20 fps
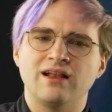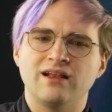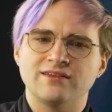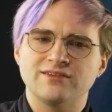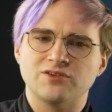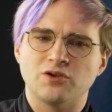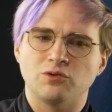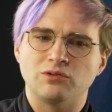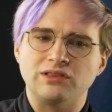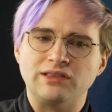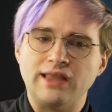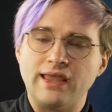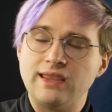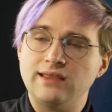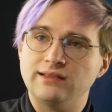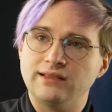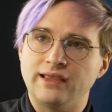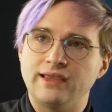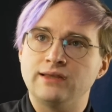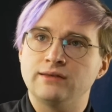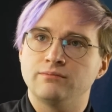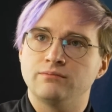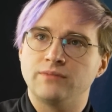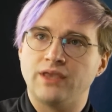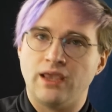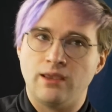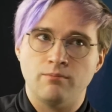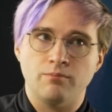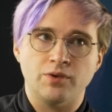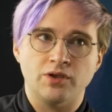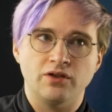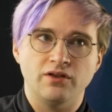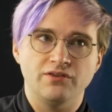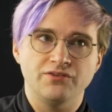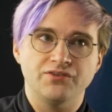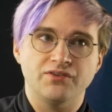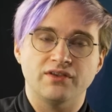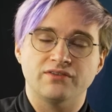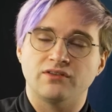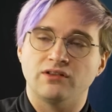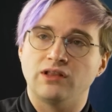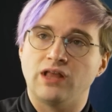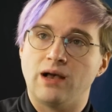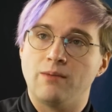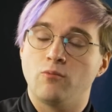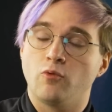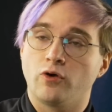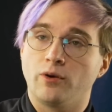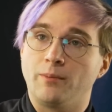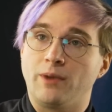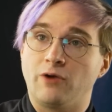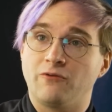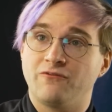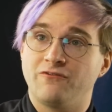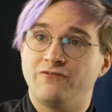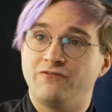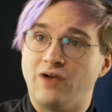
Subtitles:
So late game builds is a lot more about